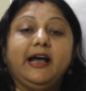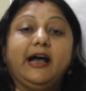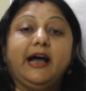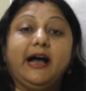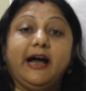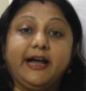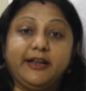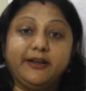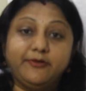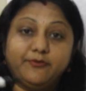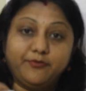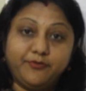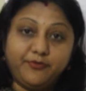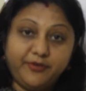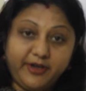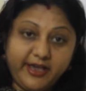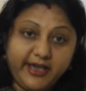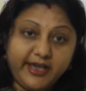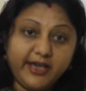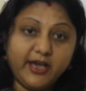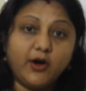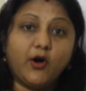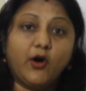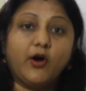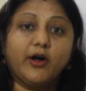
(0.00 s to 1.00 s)
and
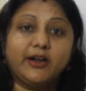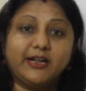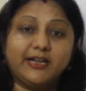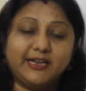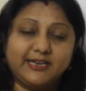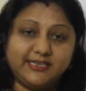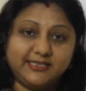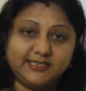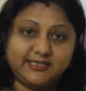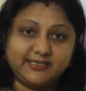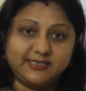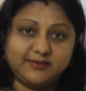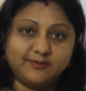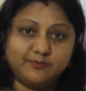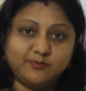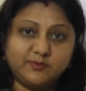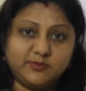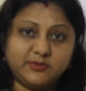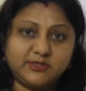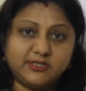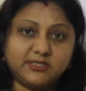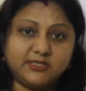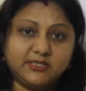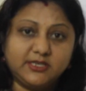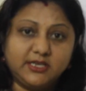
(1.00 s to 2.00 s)
we
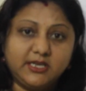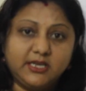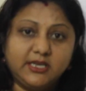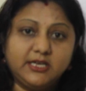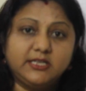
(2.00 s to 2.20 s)
organisms,